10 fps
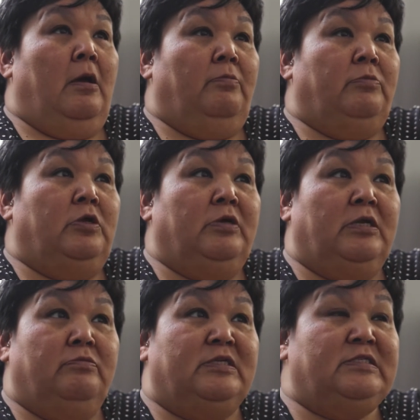You
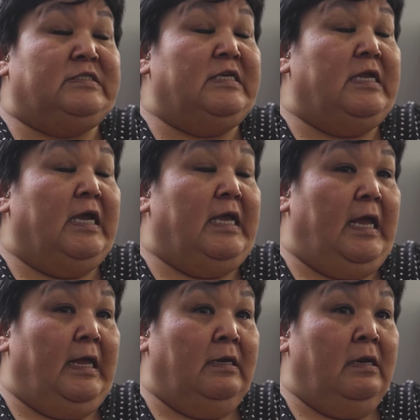can rinse it
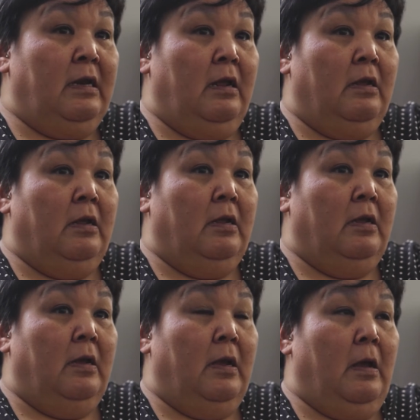again
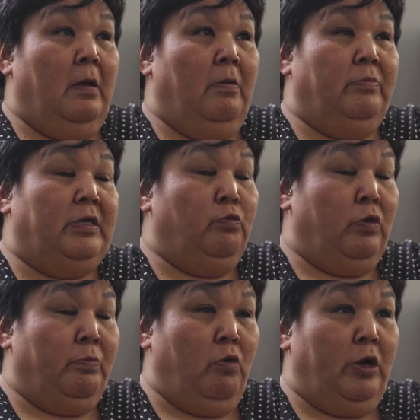in
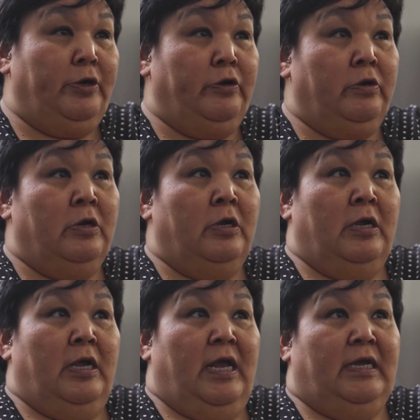warm water
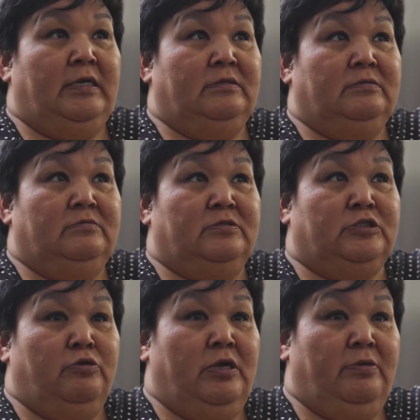and
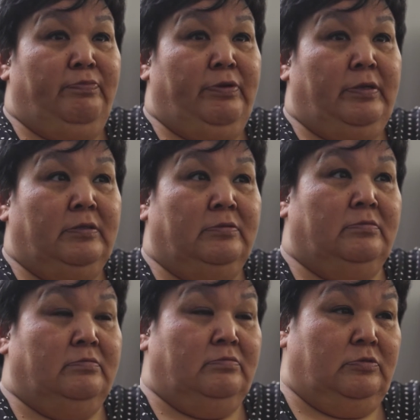scrape,
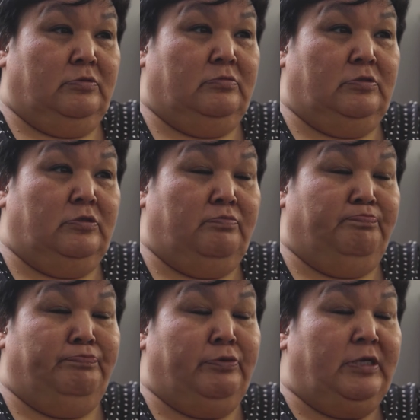
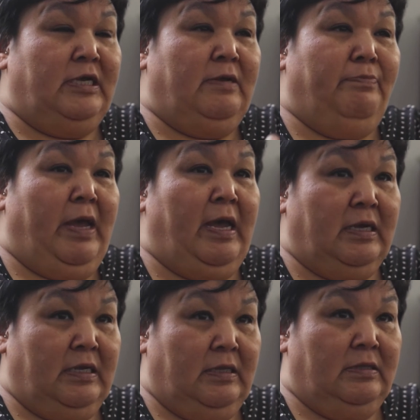putting it
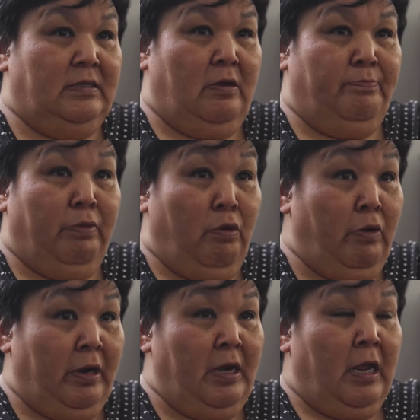back in the
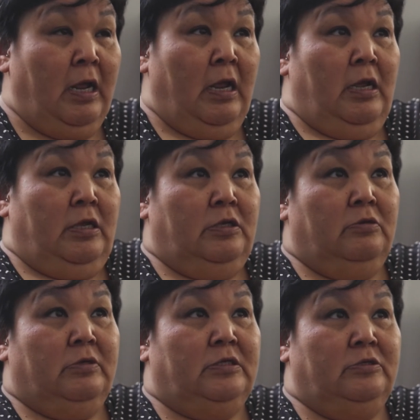board. You
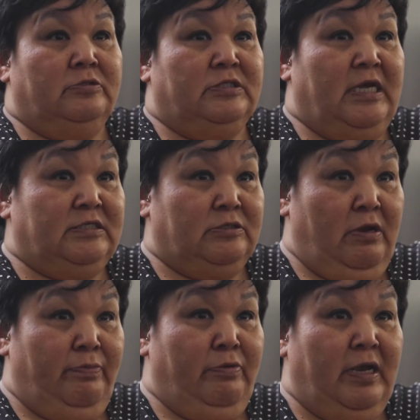can use that
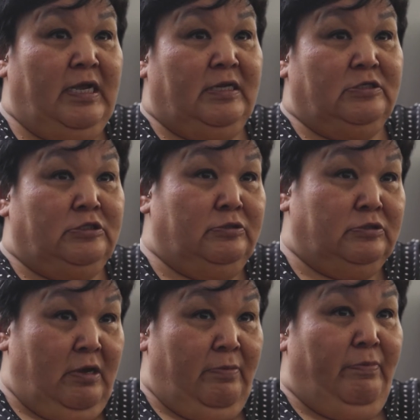scraper again to
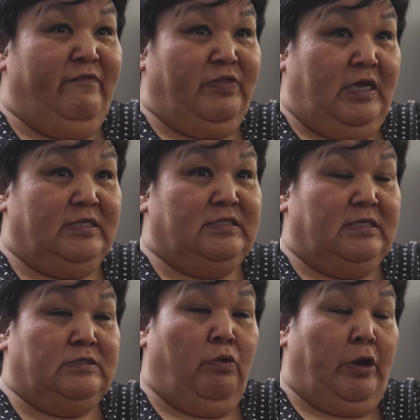scrape off the
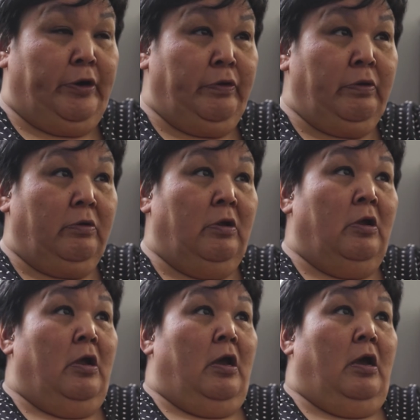excess water,
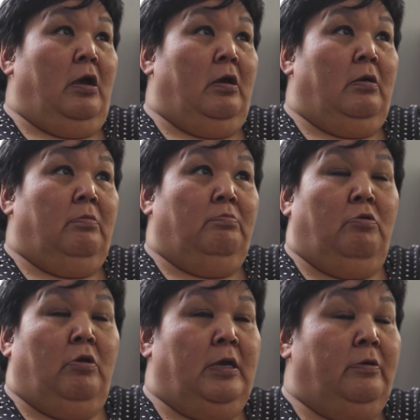
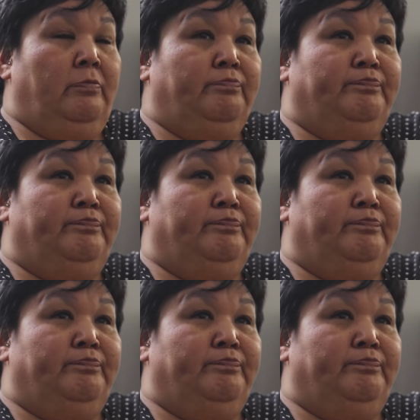oil.